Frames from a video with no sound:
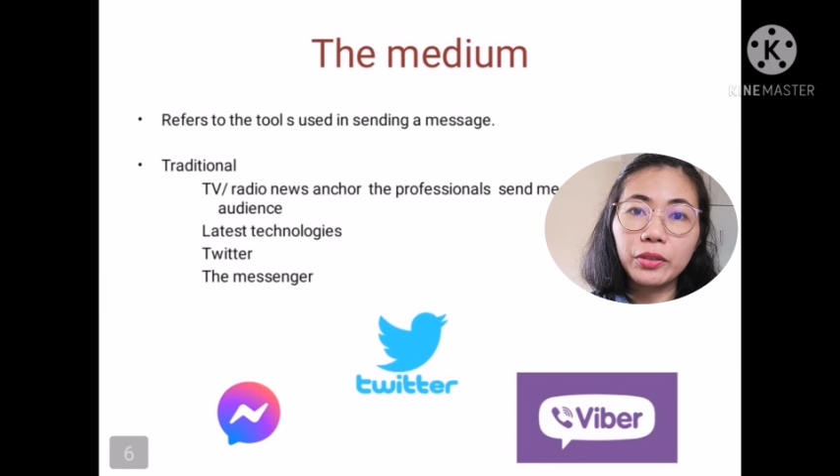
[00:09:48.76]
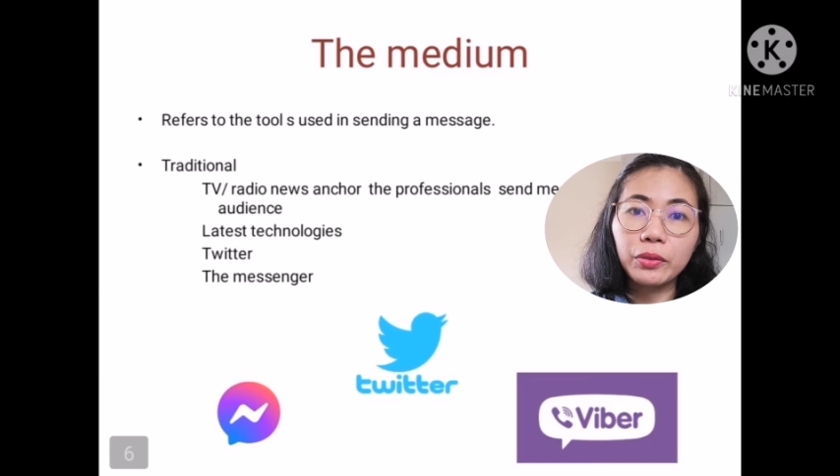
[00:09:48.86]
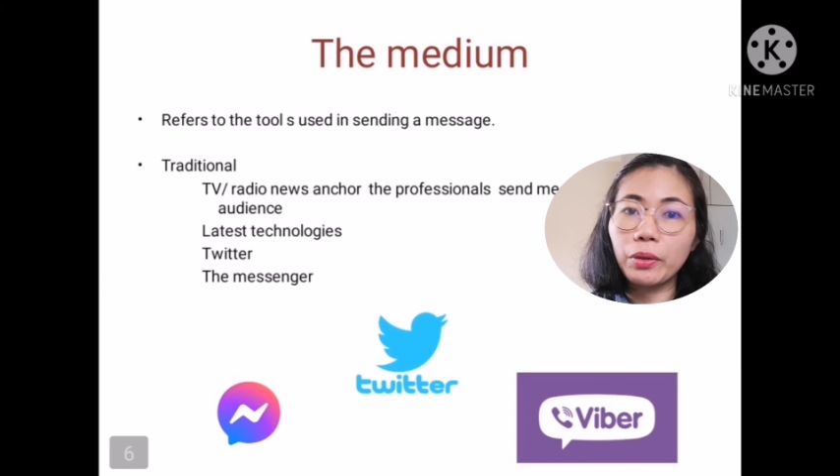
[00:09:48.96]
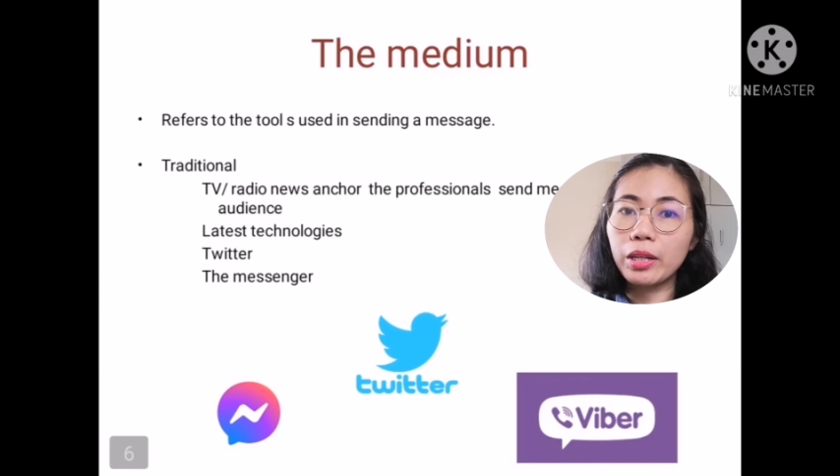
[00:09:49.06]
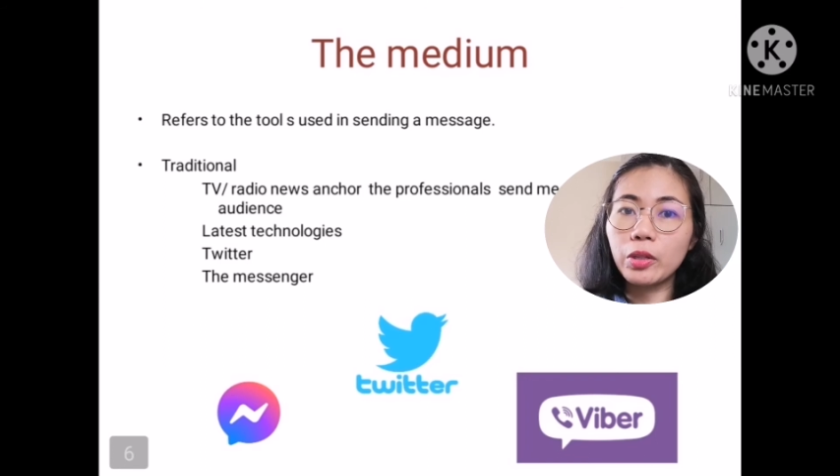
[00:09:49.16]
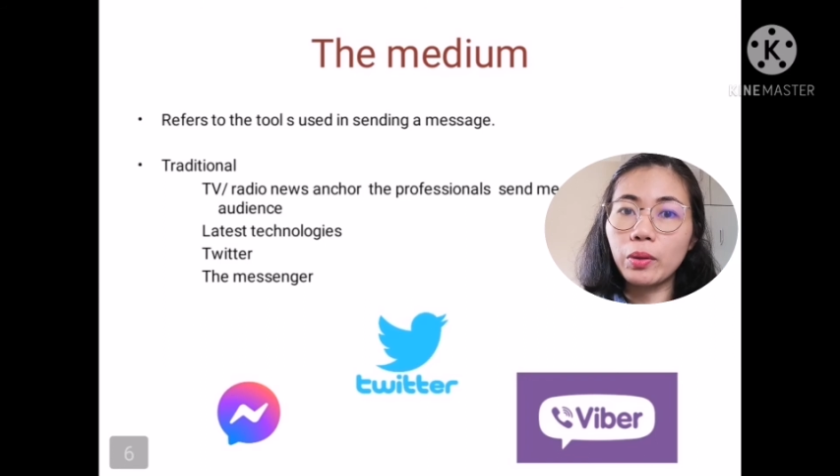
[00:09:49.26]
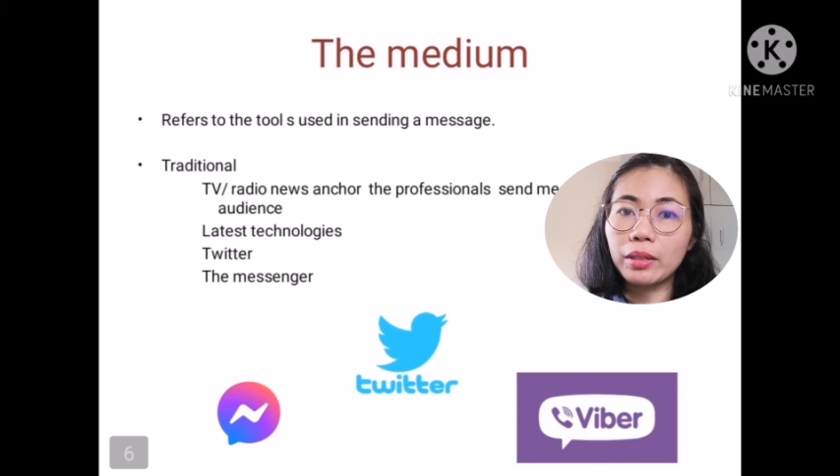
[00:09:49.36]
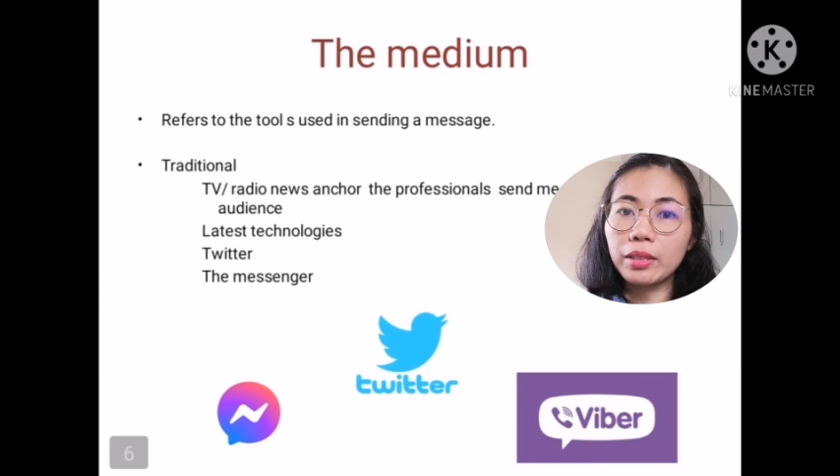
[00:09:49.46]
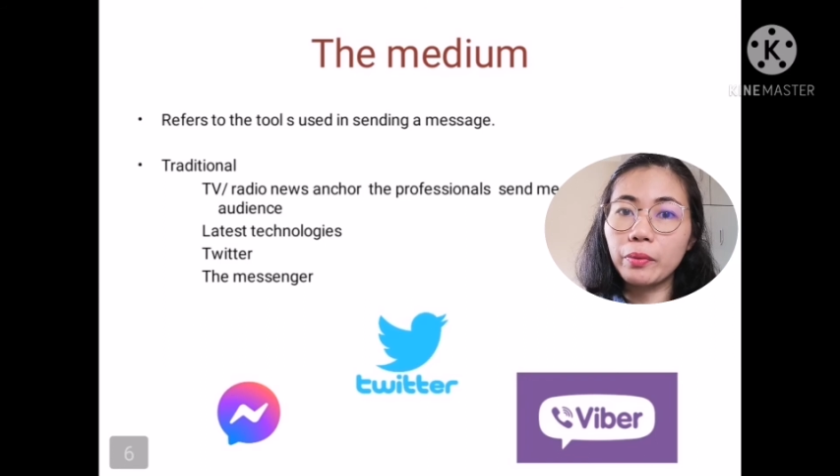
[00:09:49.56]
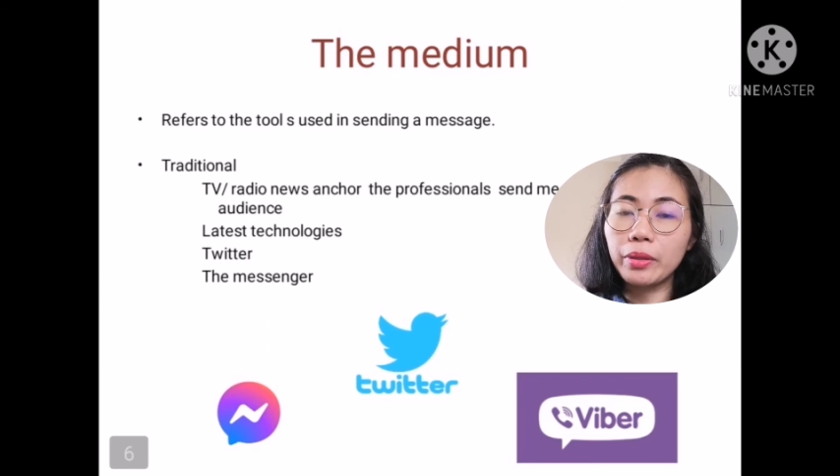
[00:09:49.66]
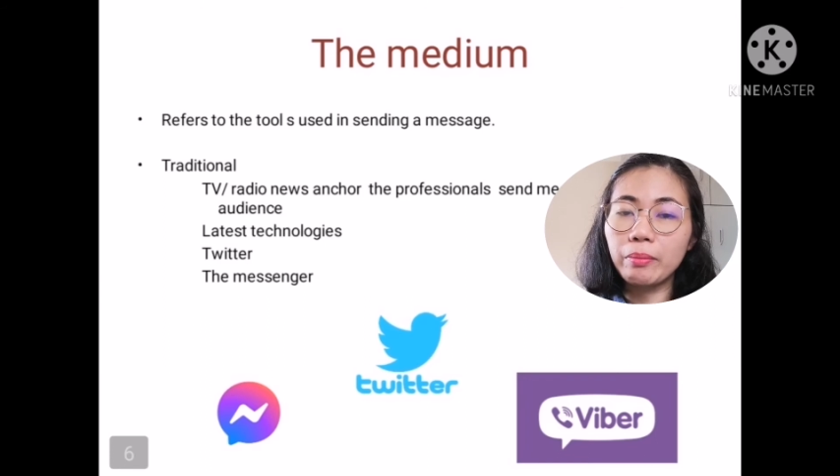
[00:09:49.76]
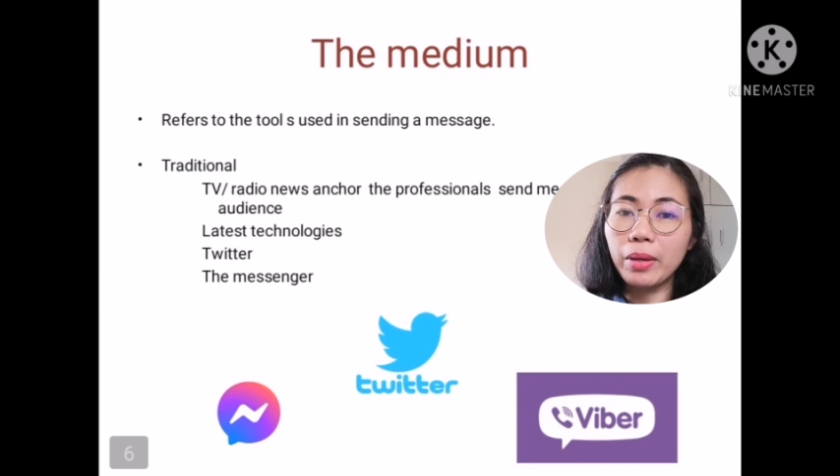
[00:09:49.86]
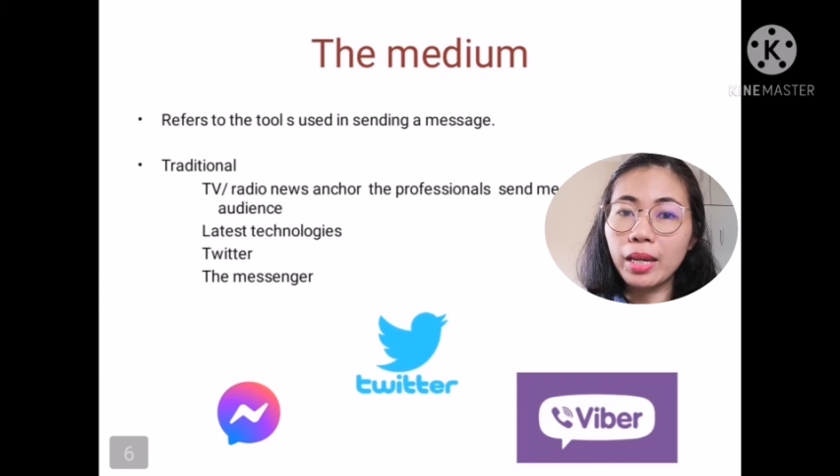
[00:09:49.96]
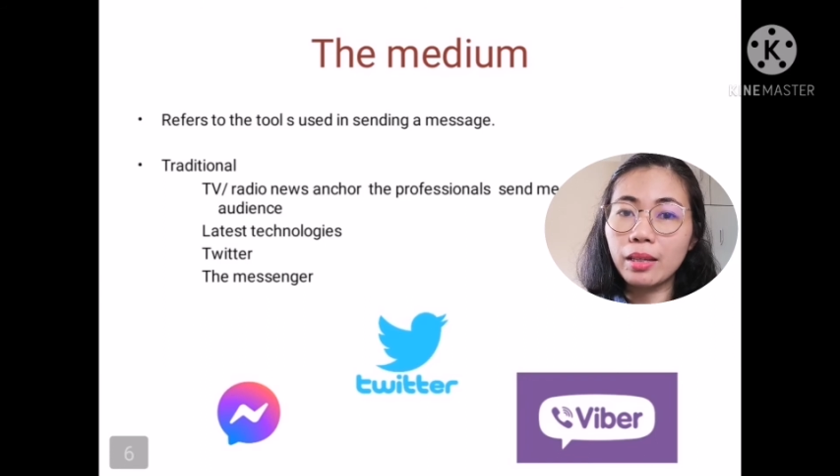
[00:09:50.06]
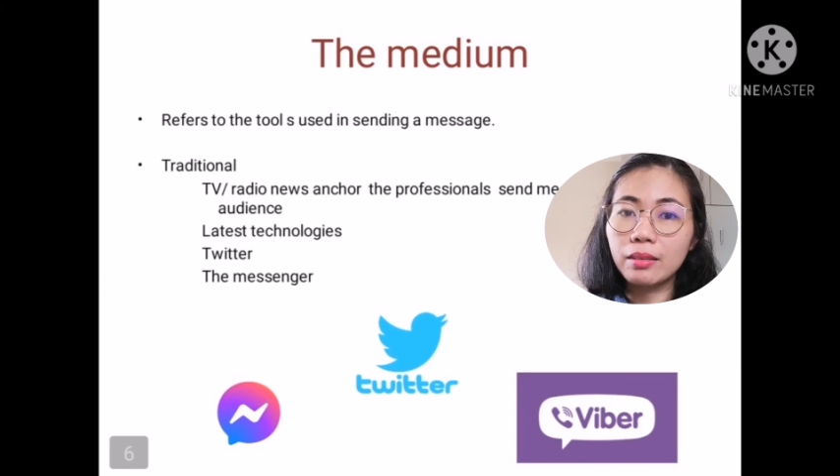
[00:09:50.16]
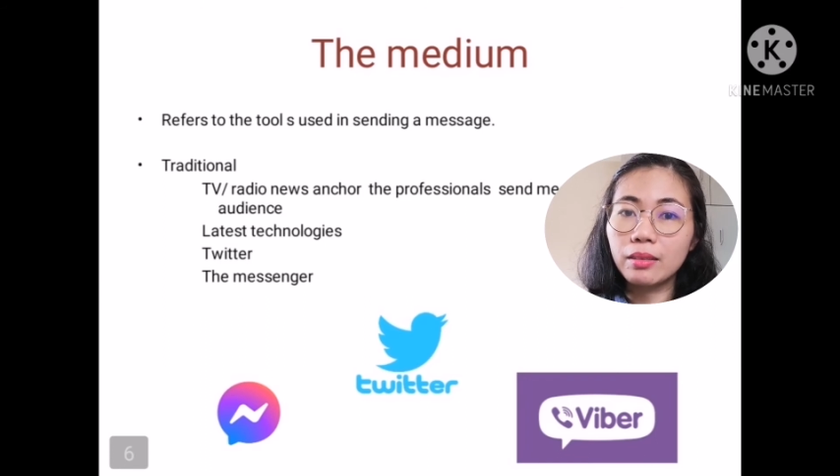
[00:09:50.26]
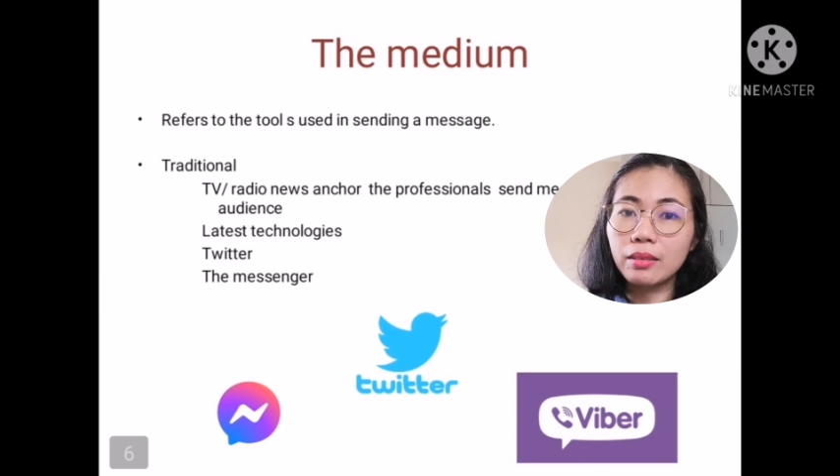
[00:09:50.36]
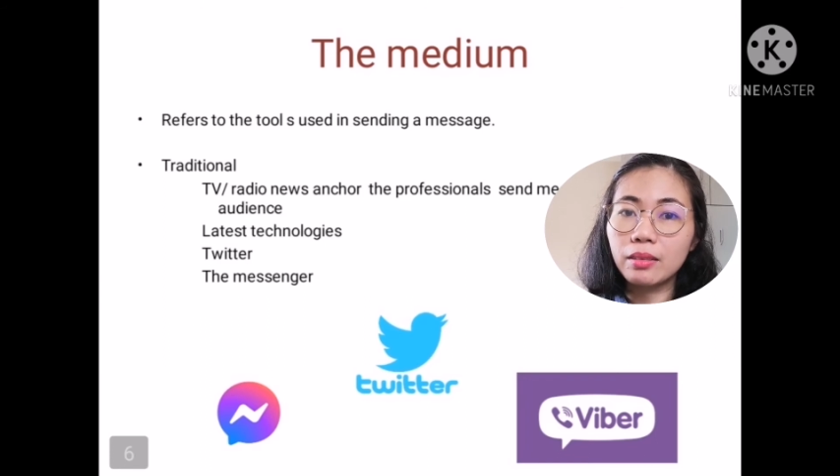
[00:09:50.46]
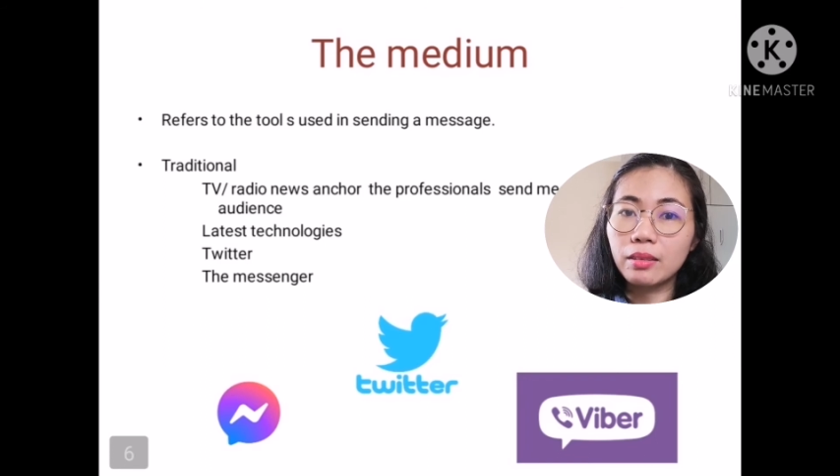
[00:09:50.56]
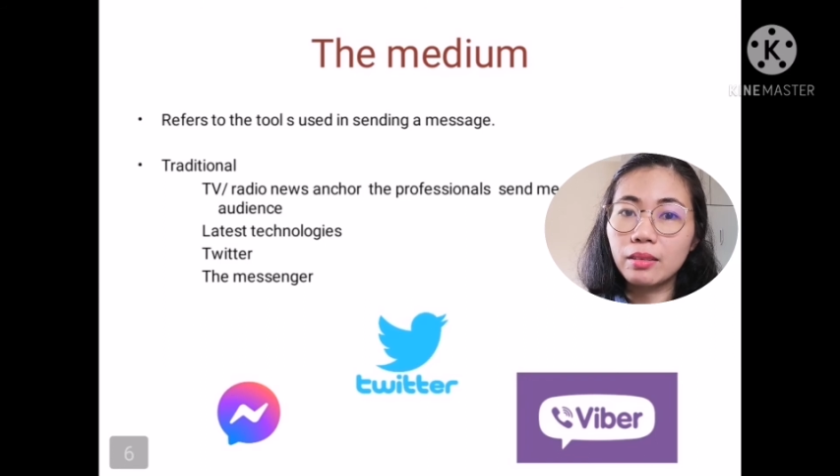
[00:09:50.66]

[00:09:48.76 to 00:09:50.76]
will you agree with me?